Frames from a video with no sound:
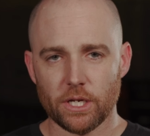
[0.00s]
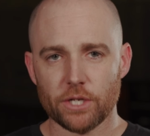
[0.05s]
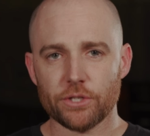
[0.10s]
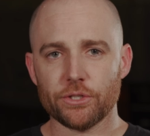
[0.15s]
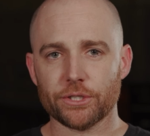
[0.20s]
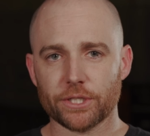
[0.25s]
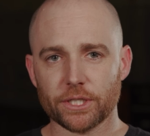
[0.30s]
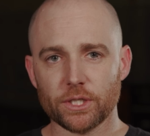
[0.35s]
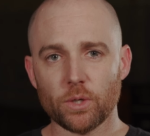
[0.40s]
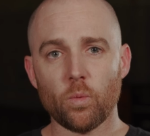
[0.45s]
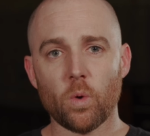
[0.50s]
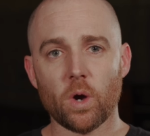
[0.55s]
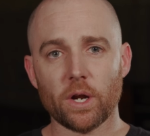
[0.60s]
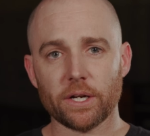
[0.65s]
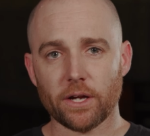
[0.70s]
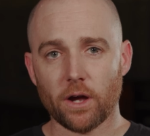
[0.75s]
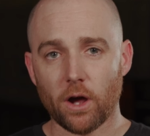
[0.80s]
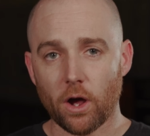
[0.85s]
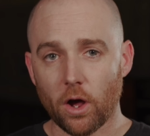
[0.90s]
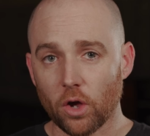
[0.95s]
you're gonna
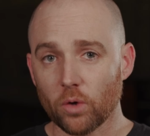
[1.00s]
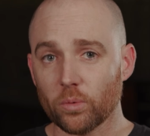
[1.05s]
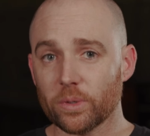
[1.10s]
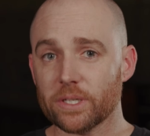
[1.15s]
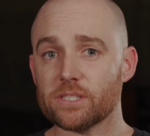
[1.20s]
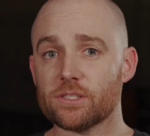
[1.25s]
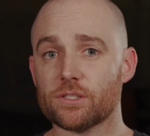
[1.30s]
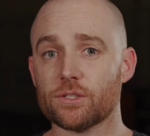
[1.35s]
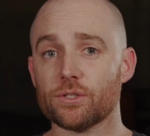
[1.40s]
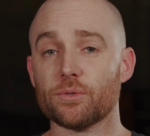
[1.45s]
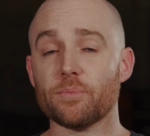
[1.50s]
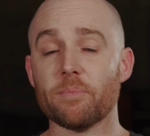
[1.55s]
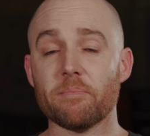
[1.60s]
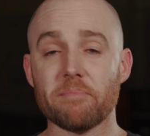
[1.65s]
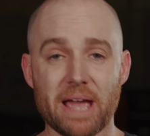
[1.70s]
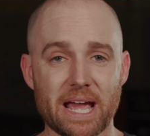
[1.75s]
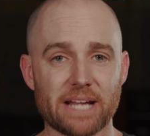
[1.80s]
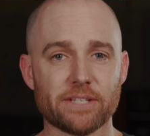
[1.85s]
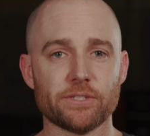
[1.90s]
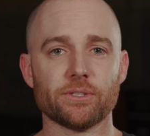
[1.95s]
wanna always do
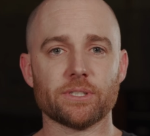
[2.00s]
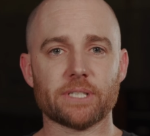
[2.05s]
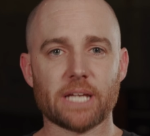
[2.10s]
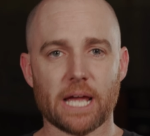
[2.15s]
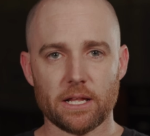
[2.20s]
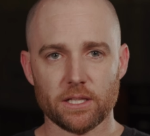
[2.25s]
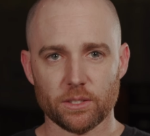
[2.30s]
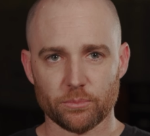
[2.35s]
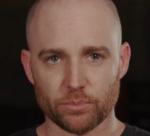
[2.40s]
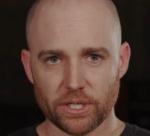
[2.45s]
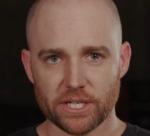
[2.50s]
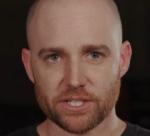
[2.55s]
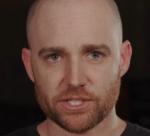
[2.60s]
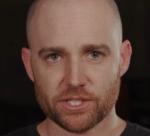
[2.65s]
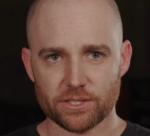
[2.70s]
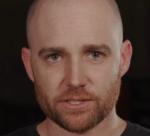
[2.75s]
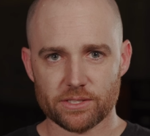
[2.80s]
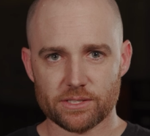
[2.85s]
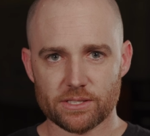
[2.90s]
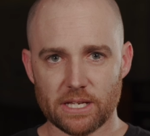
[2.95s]
manual
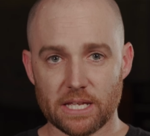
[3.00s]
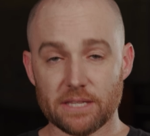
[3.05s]
calibrations.